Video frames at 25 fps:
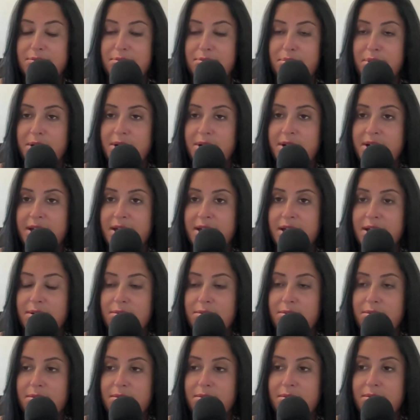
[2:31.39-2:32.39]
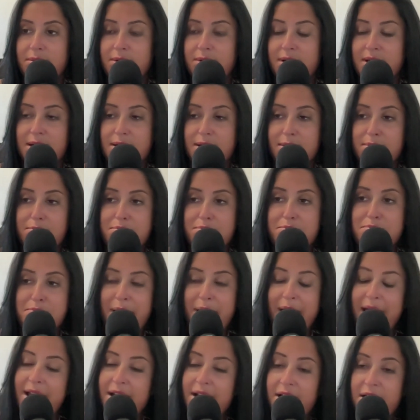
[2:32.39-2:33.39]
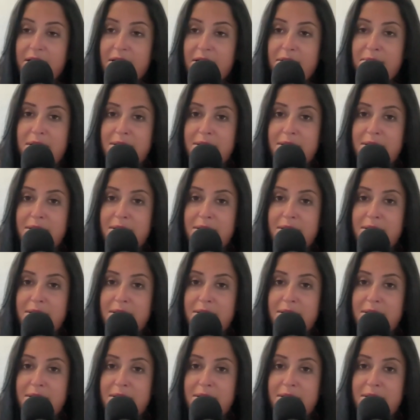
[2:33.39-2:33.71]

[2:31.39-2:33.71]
to put him in a pair,